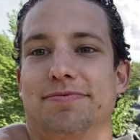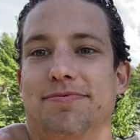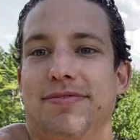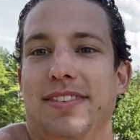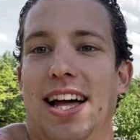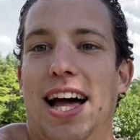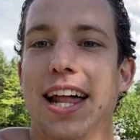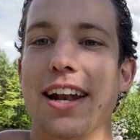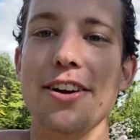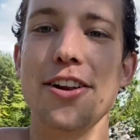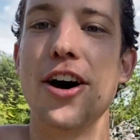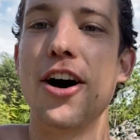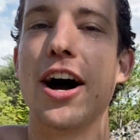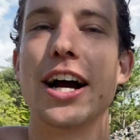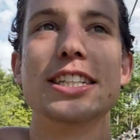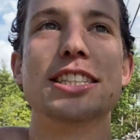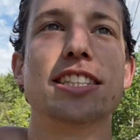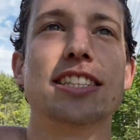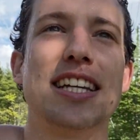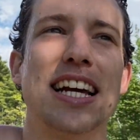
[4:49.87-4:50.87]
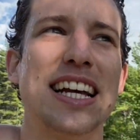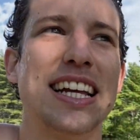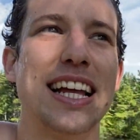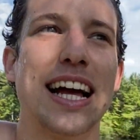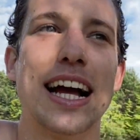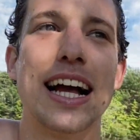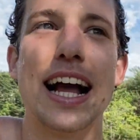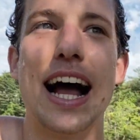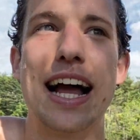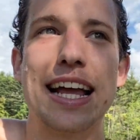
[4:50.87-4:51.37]
I don't know, I
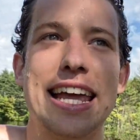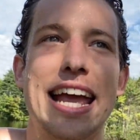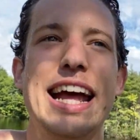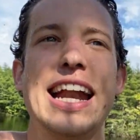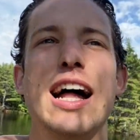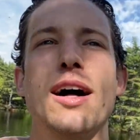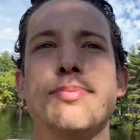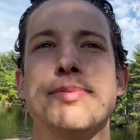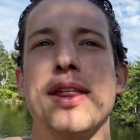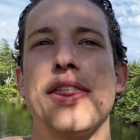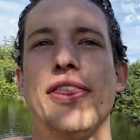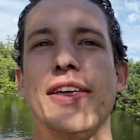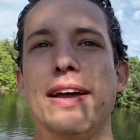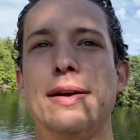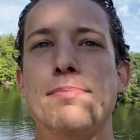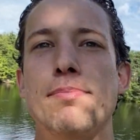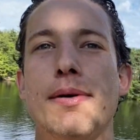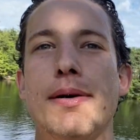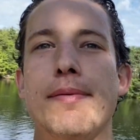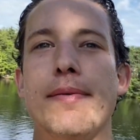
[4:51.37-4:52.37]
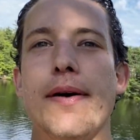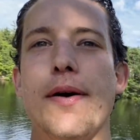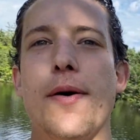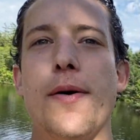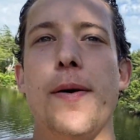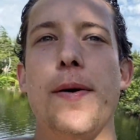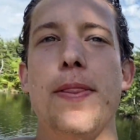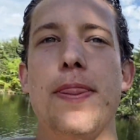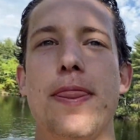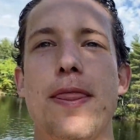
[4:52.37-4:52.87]
can't help but think
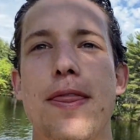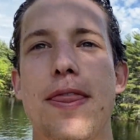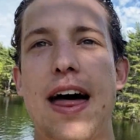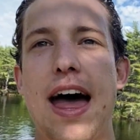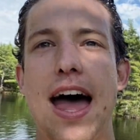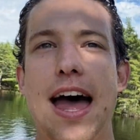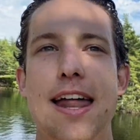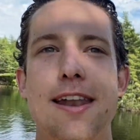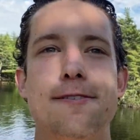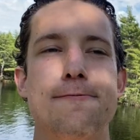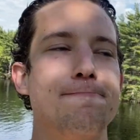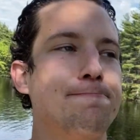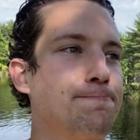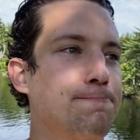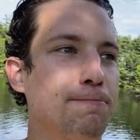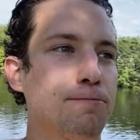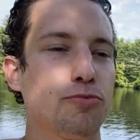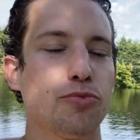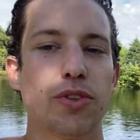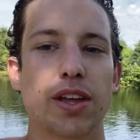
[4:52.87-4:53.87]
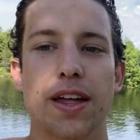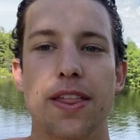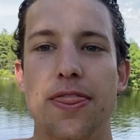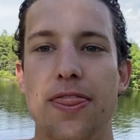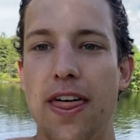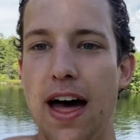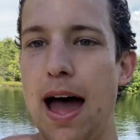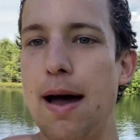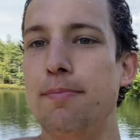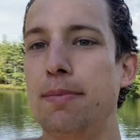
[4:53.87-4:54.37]
that
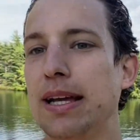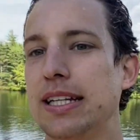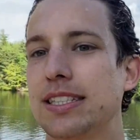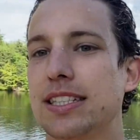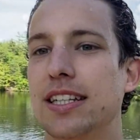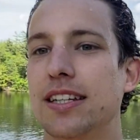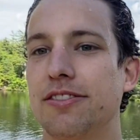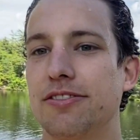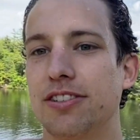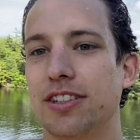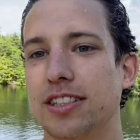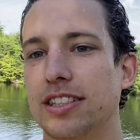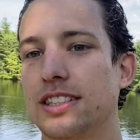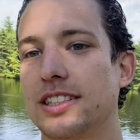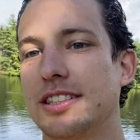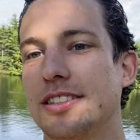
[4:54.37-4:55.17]
makes a difference.